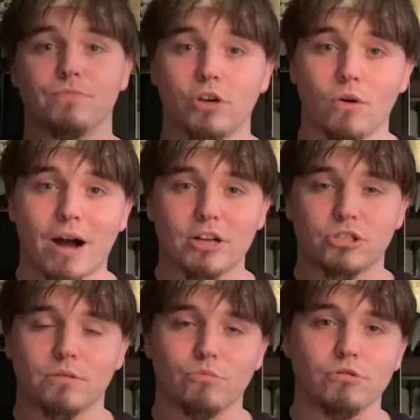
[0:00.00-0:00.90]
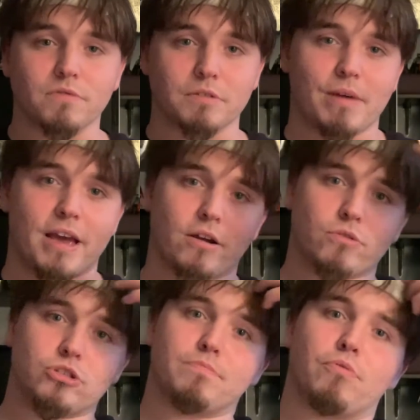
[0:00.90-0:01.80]
Go watch the movie, man. Go
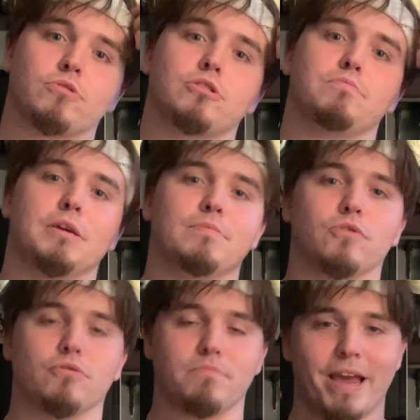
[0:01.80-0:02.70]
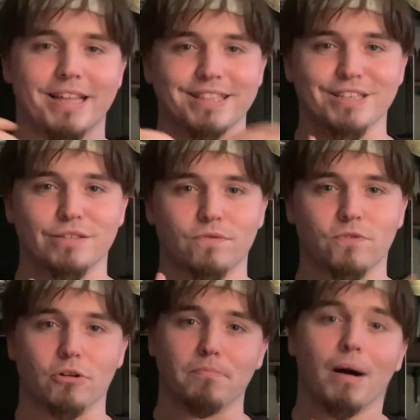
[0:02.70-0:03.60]
support the people who made this
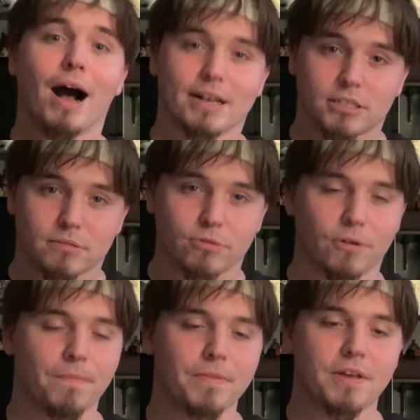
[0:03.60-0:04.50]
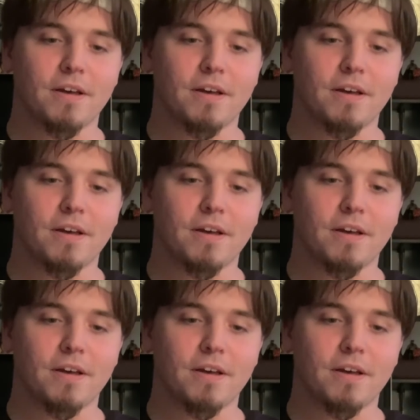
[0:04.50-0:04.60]
film possible.